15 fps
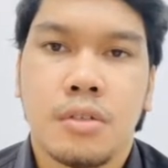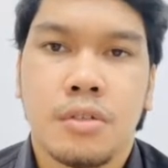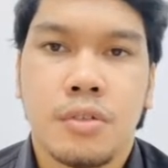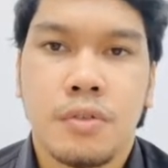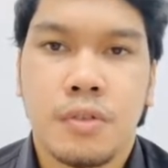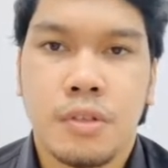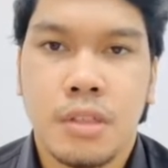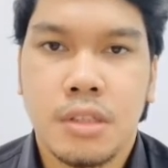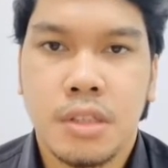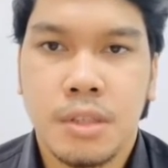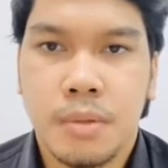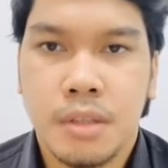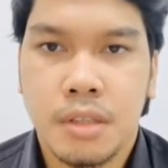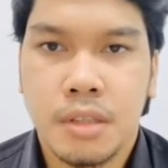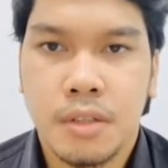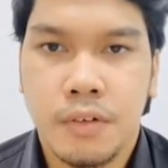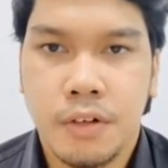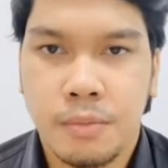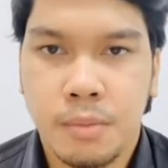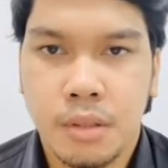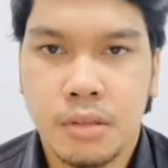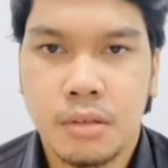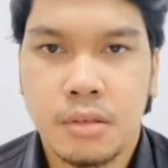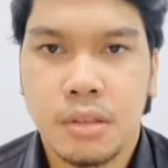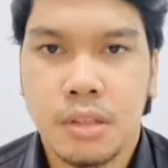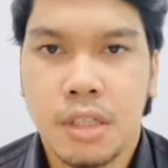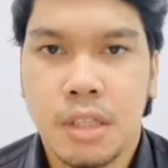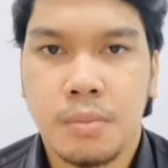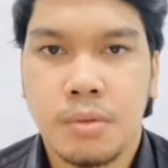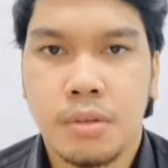So for this independent variable,
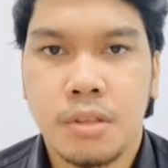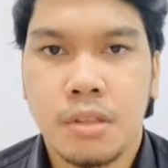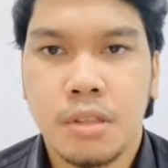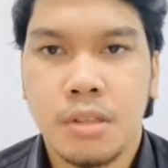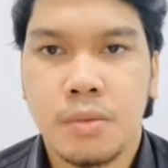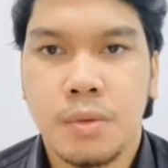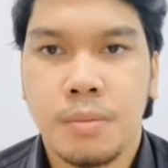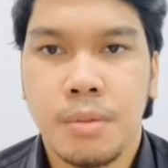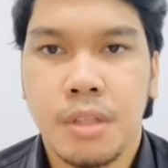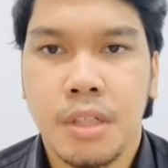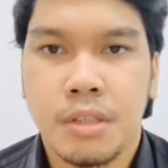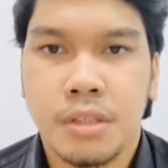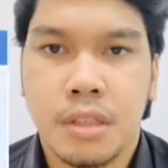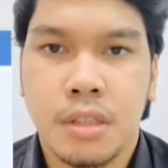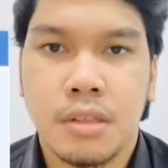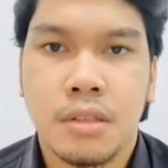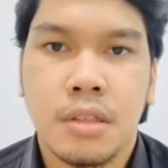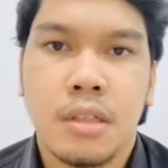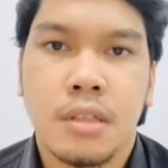the hypothesis will be H0.